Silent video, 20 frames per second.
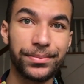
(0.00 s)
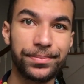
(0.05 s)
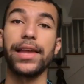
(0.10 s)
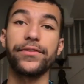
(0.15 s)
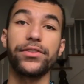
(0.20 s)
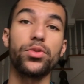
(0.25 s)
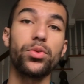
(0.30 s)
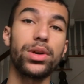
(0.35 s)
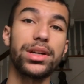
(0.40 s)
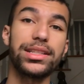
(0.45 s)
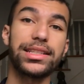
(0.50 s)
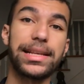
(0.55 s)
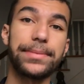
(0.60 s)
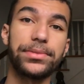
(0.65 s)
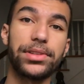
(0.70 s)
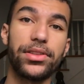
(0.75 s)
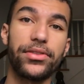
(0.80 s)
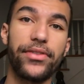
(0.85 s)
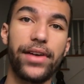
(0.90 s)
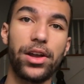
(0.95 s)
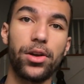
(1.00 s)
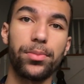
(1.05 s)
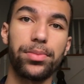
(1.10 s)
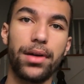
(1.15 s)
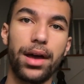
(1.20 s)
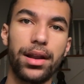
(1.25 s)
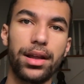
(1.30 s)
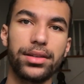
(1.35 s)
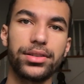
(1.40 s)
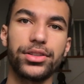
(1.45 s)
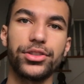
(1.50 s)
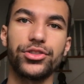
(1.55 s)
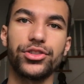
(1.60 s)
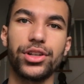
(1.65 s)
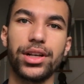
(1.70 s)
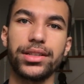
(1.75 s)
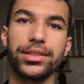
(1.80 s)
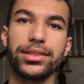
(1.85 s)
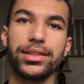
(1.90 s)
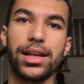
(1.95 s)
If you want to skip to the final product,
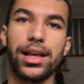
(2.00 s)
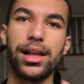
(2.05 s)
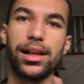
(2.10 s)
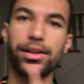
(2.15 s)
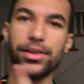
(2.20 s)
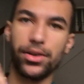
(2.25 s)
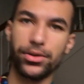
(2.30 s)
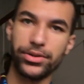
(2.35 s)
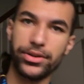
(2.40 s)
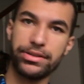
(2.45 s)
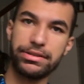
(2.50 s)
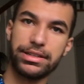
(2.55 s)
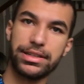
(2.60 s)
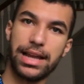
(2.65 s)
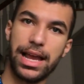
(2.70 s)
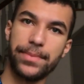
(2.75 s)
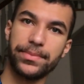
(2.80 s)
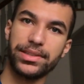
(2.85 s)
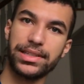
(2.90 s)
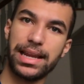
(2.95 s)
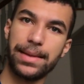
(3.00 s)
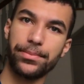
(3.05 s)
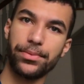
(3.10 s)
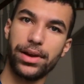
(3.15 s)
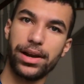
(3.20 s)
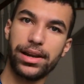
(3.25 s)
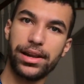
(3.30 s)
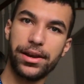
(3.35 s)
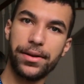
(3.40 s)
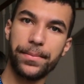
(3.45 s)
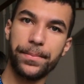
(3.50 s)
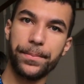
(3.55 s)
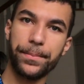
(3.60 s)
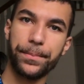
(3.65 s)
just go to this timestamp right here.